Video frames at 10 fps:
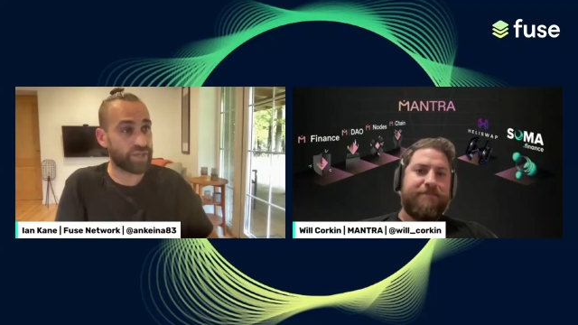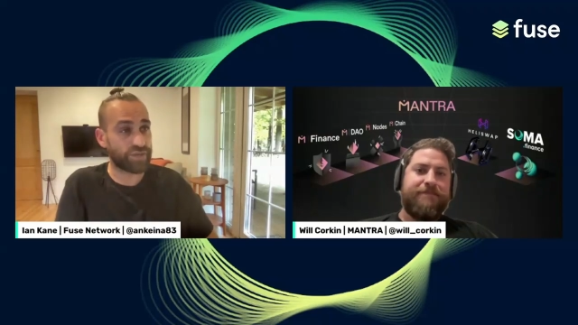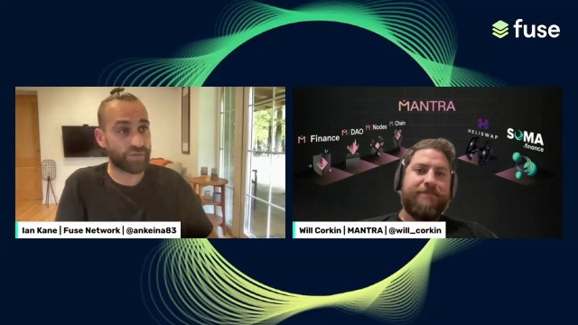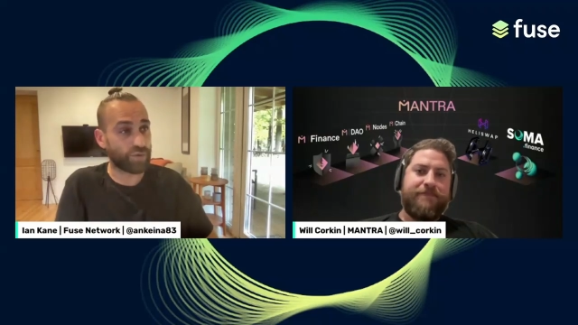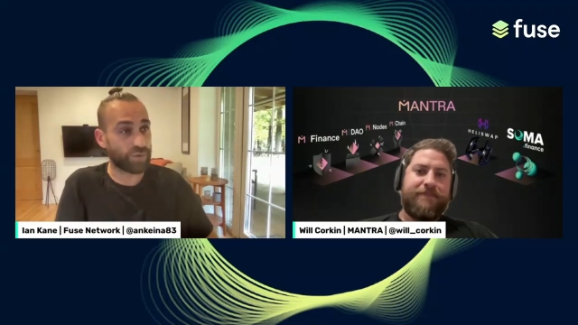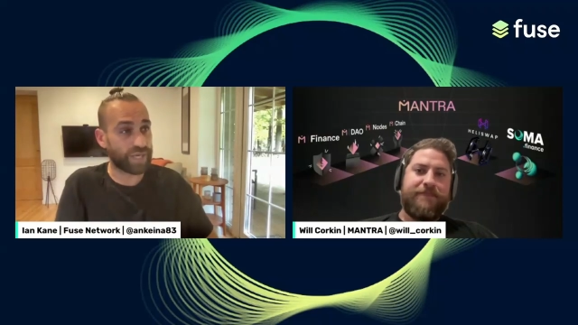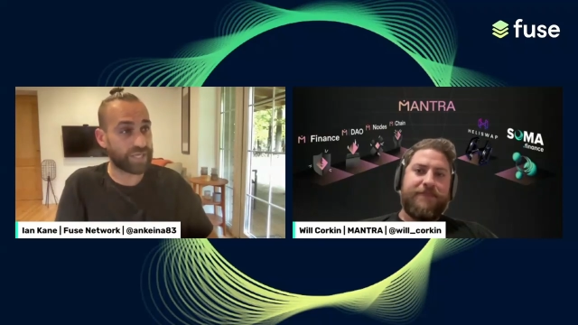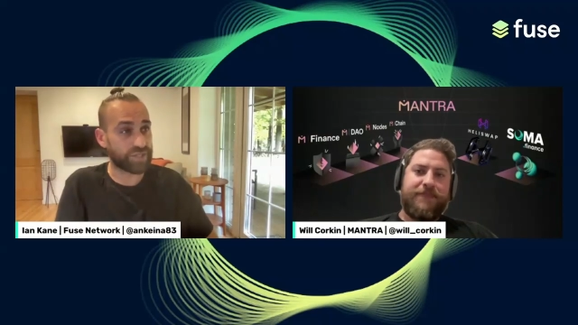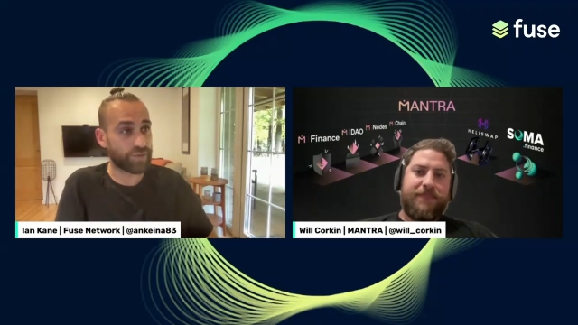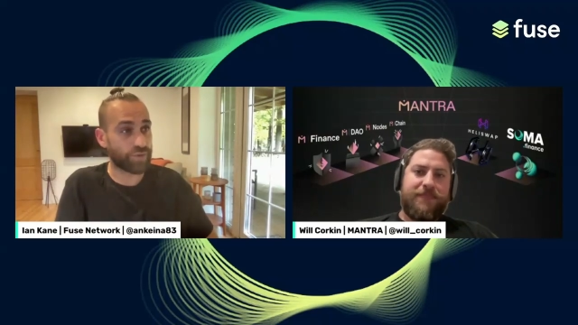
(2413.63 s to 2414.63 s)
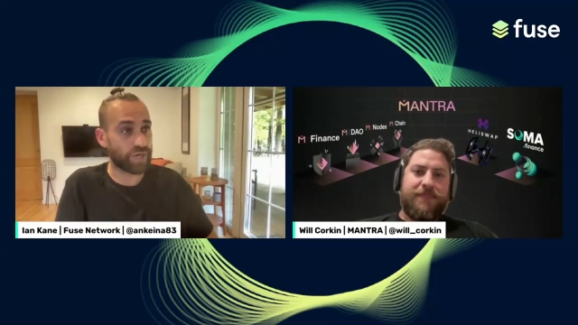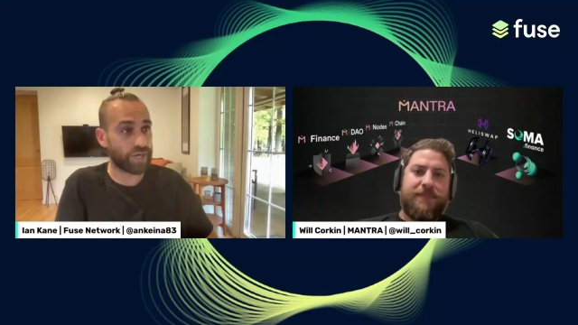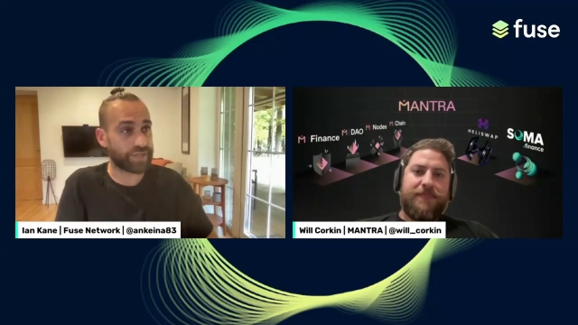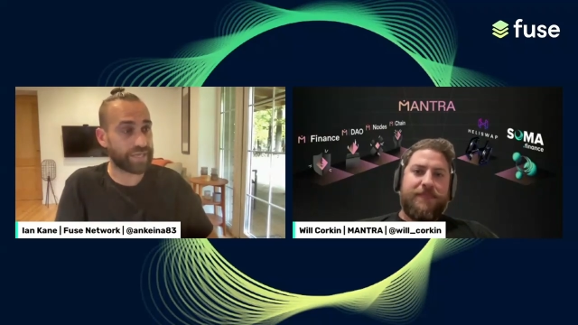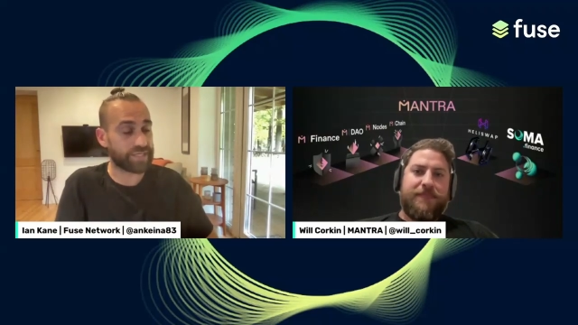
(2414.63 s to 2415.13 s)
Speaker 1: like you've always thought
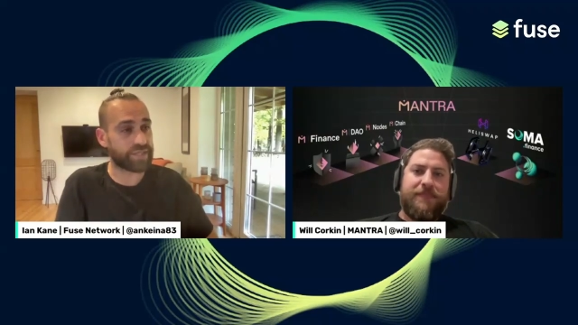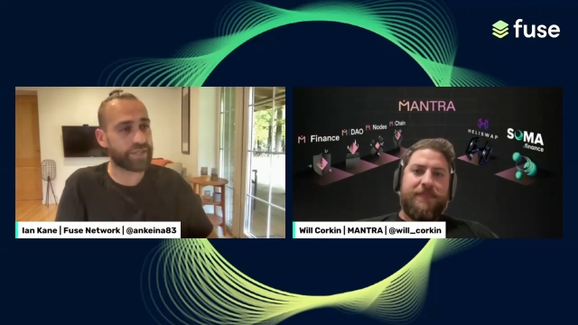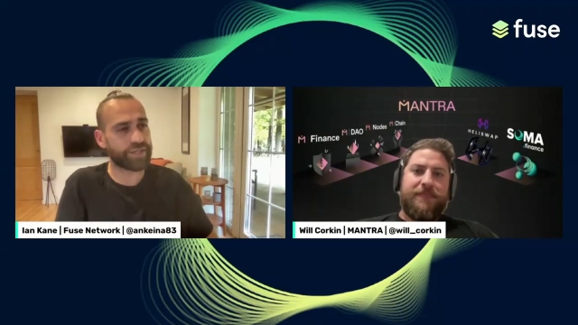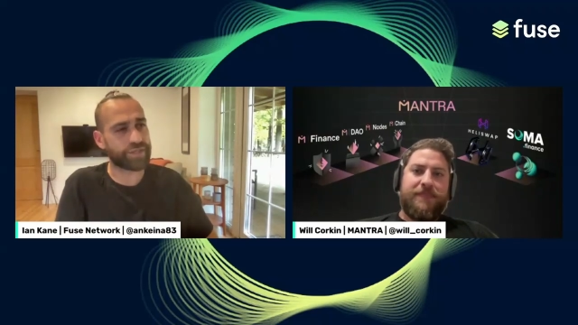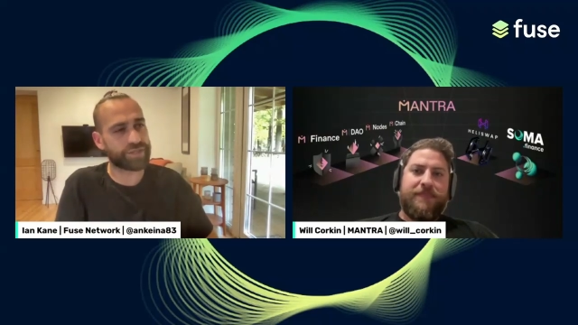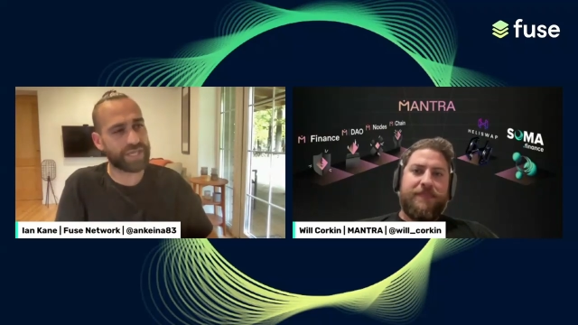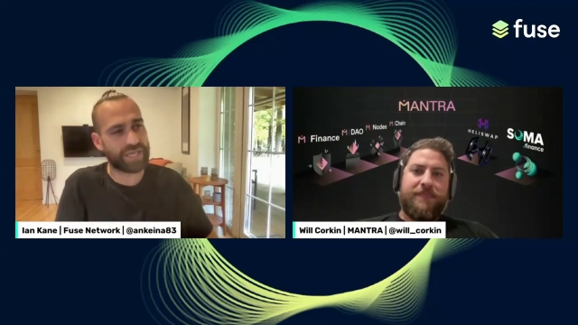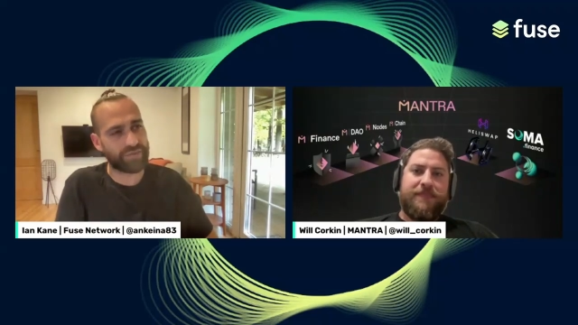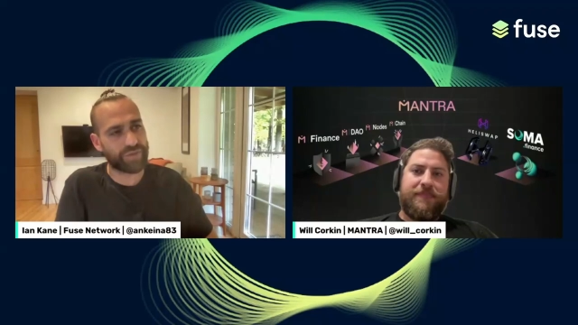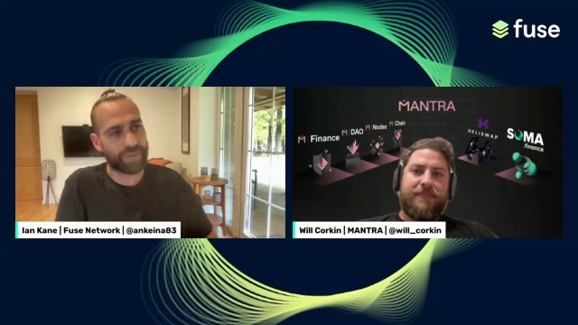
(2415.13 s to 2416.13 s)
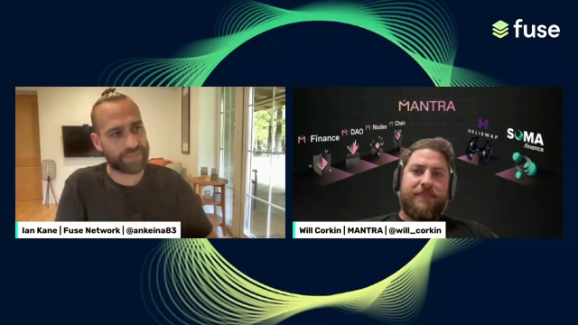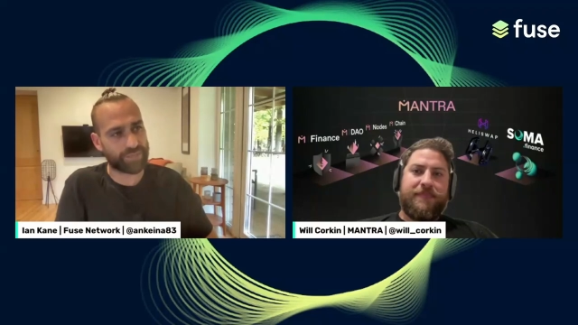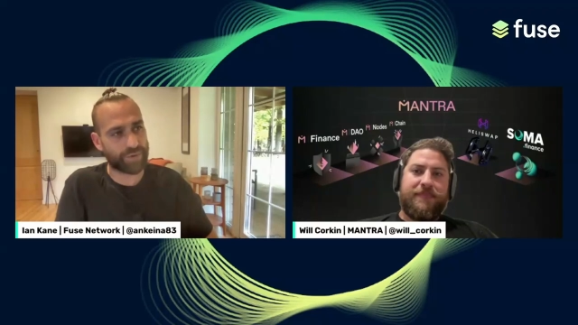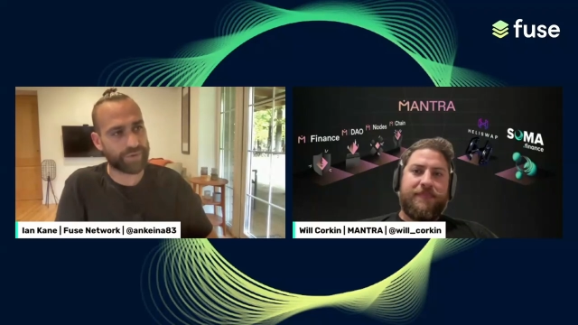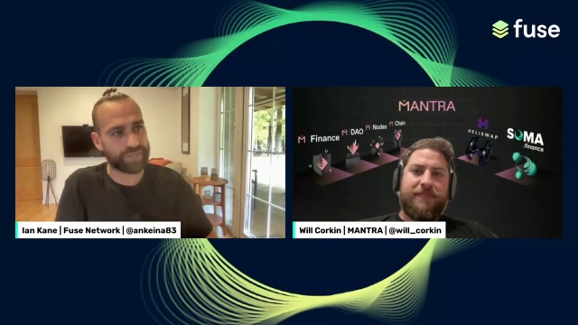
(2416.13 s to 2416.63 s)
like this, and that to give the
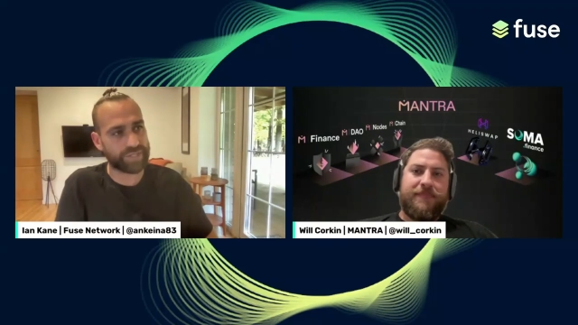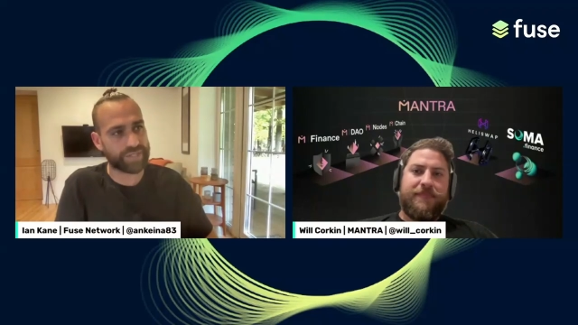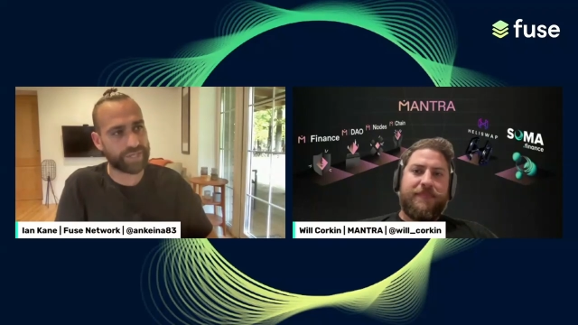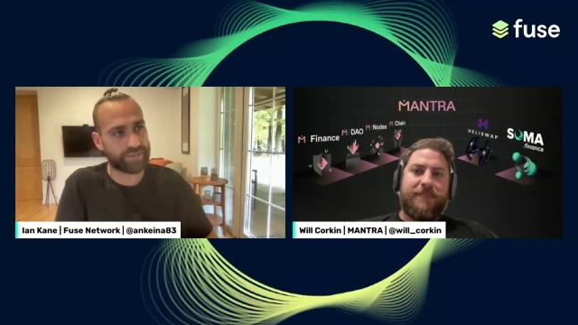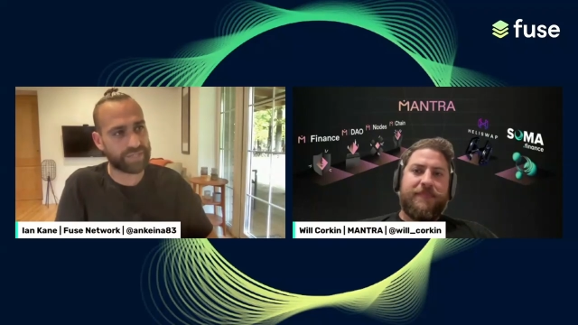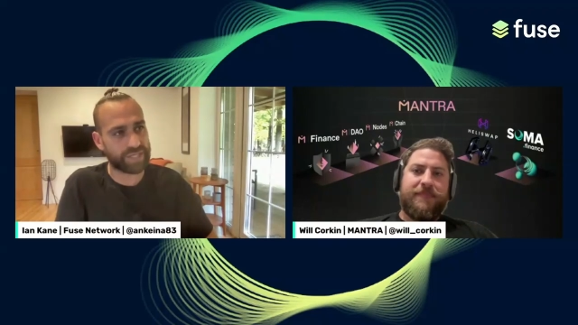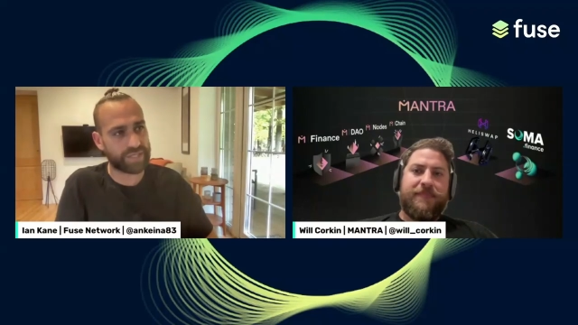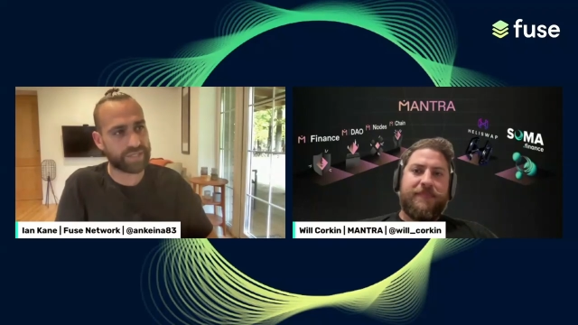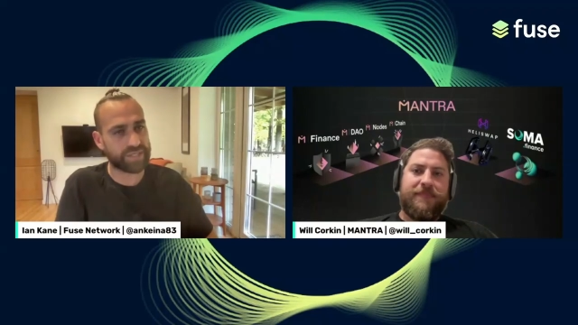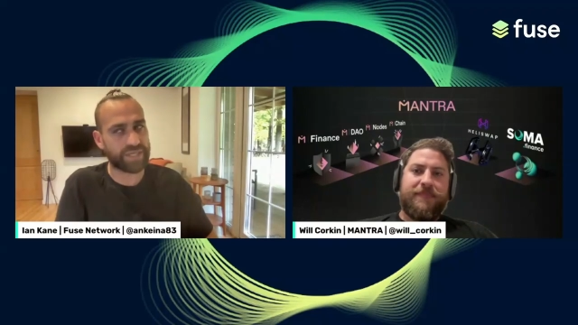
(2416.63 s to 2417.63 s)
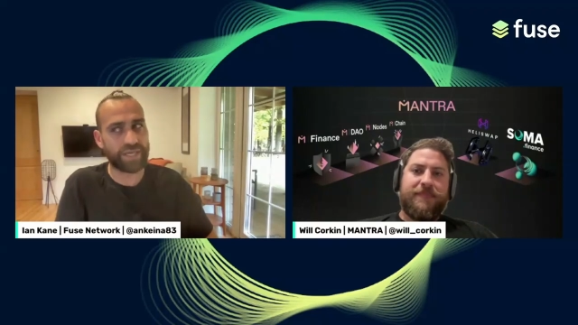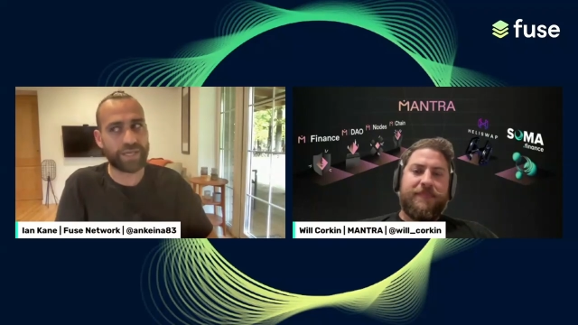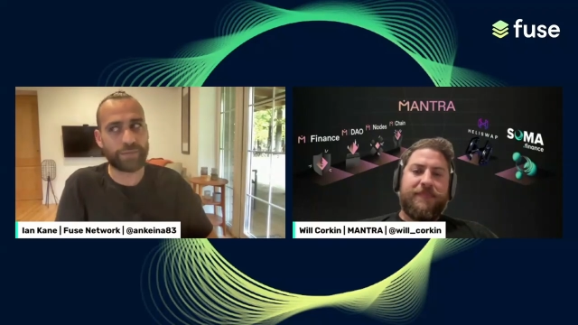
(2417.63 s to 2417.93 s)
best products and services